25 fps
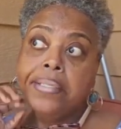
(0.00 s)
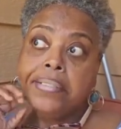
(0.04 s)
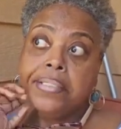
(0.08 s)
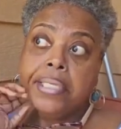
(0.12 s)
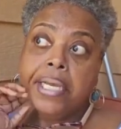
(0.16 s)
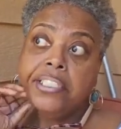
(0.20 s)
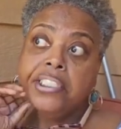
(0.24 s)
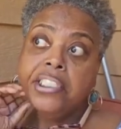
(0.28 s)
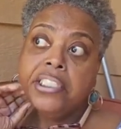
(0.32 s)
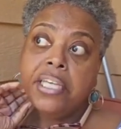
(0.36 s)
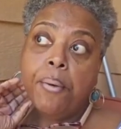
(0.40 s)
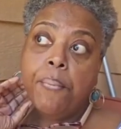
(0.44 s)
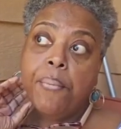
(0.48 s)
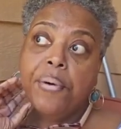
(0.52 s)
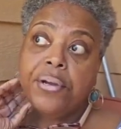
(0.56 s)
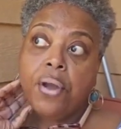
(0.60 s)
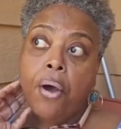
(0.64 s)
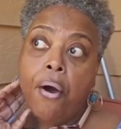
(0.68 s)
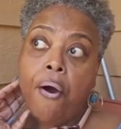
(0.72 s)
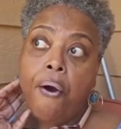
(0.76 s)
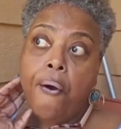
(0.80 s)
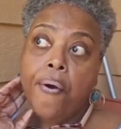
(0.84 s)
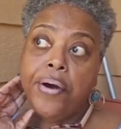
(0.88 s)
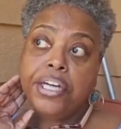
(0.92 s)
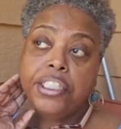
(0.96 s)
They say when
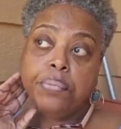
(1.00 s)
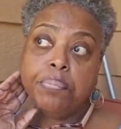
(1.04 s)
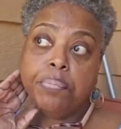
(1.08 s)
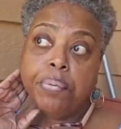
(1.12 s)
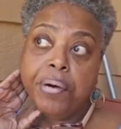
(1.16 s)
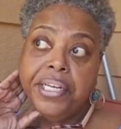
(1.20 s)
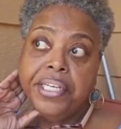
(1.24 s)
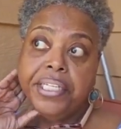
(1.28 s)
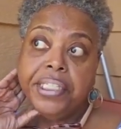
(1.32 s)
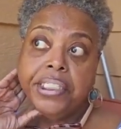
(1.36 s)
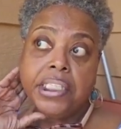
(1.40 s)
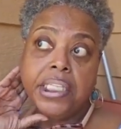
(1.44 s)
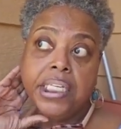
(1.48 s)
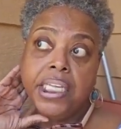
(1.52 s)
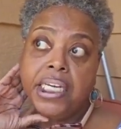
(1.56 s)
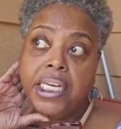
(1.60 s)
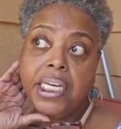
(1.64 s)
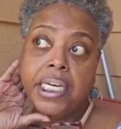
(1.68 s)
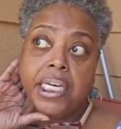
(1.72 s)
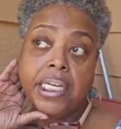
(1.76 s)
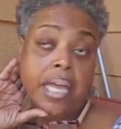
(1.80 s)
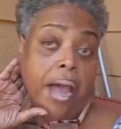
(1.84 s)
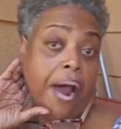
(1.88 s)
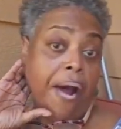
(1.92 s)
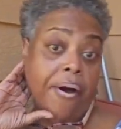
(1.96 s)
a horse breaks its
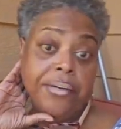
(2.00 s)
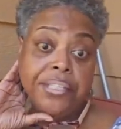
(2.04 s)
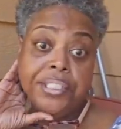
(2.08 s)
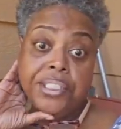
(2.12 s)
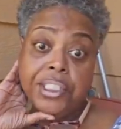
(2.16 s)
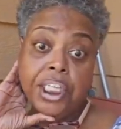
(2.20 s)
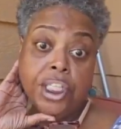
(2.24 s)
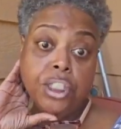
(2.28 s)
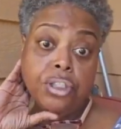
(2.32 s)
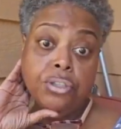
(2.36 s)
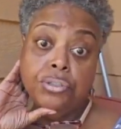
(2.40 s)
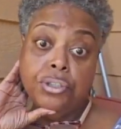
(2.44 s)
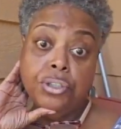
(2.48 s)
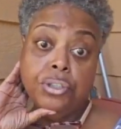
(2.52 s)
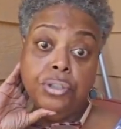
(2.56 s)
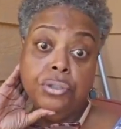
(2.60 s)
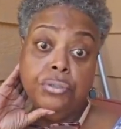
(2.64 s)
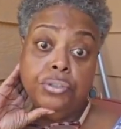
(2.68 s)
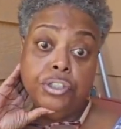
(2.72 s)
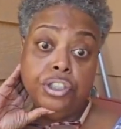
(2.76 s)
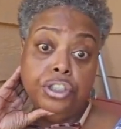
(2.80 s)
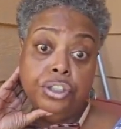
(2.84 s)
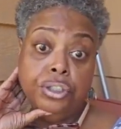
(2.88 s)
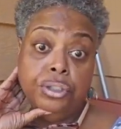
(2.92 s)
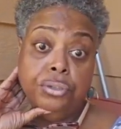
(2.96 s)
leg, the only thing you can
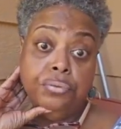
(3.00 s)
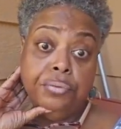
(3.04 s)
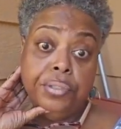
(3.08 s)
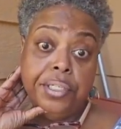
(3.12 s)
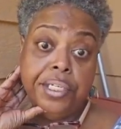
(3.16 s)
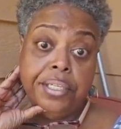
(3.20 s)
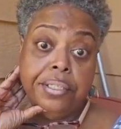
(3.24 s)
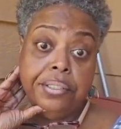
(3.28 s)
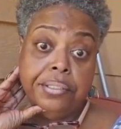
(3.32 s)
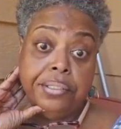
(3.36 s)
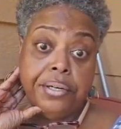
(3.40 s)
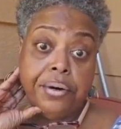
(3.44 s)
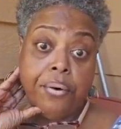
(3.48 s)
do is shoot it.